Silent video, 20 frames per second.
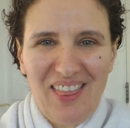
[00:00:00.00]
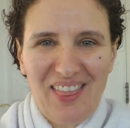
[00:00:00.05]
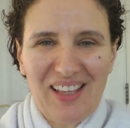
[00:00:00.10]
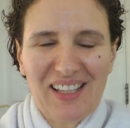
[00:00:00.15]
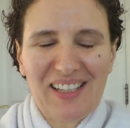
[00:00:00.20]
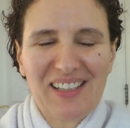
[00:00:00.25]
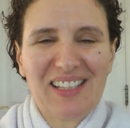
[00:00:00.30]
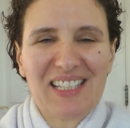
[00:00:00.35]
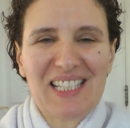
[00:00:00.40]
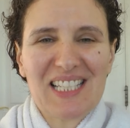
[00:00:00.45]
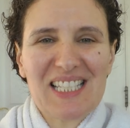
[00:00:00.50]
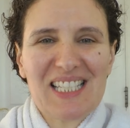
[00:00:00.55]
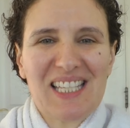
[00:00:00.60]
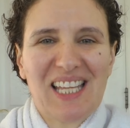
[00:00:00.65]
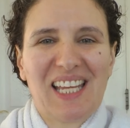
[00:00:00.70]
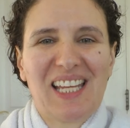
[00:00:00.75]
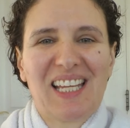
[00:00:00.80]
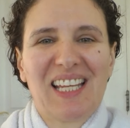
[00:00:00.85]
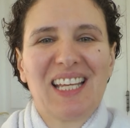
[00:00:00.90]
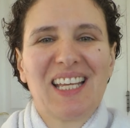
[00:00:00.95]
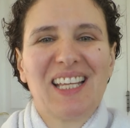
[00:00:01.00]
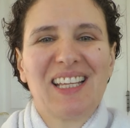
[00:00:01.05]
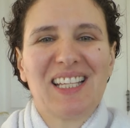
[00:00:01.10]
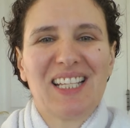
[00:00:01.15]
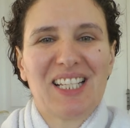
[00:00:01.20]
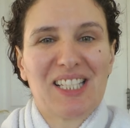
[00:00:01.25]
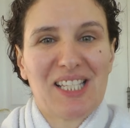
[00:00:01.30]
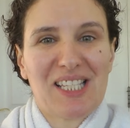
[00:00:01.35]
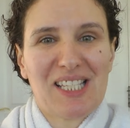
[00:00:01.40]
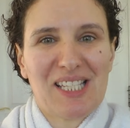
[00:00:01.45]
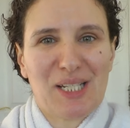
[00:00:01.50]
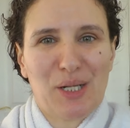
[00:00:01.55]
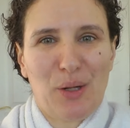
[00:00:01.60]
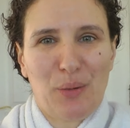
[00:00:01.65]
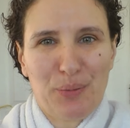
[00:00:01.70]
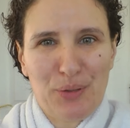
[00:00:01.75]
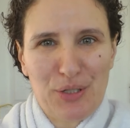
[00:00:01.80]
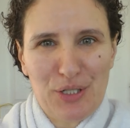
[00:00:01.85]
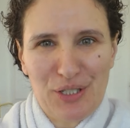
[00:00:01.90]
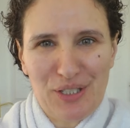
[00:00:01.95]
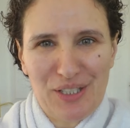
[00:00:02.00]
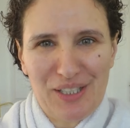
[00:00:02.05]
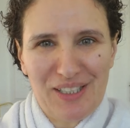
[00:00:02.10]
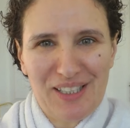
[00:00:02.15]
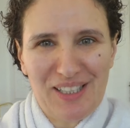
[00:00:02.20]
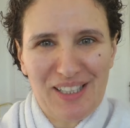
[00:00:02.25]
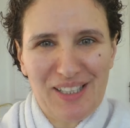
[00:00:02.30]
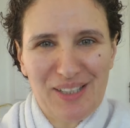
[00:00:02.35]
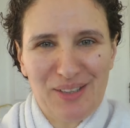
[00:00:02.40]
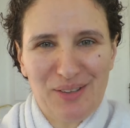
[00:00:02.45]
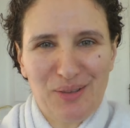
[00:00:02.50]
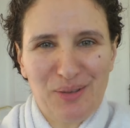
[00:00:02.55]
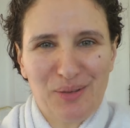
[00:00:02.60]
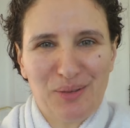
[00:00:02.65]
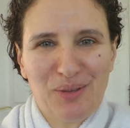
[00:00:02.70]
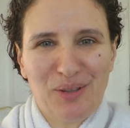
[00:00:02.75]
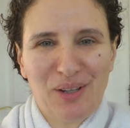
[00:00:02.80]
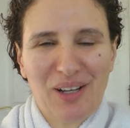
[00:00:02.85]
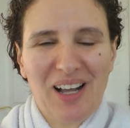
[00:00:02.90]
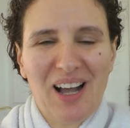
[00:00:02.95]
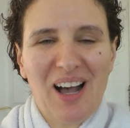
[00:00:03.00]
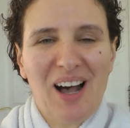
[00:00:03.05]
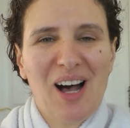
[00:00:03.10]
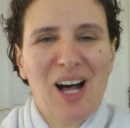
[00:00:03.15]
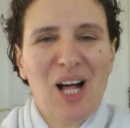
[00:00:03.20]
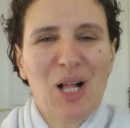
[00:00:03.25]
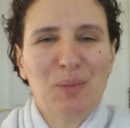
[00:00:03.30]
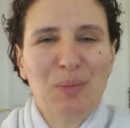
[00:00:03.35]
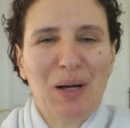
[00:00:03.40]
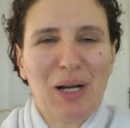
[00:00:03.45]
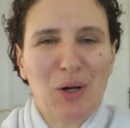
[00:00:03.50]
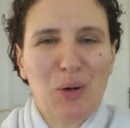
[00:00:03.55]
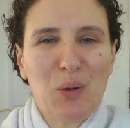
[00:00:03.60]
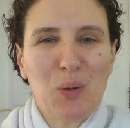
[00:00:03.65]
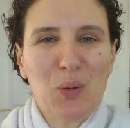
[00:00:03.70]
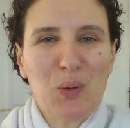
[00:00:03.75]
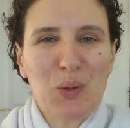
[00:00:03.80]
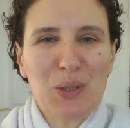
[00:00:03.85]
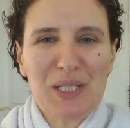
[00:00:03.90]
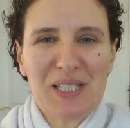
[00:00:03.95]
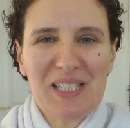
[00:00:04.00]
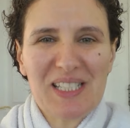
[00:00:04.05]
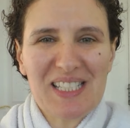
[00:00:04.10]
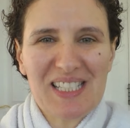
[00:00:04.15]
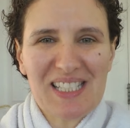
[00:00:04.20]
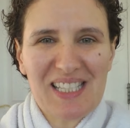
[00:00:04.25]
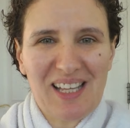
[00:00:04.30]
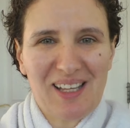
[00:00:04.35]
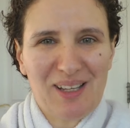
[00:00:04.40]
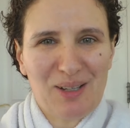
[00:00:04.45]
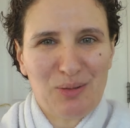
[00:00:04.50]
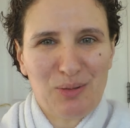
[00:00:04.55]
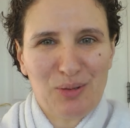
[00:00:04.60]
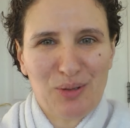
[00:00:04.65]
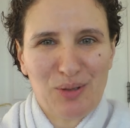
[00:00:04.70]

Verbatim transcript: Then let's take this as an opportunity to calm our horses down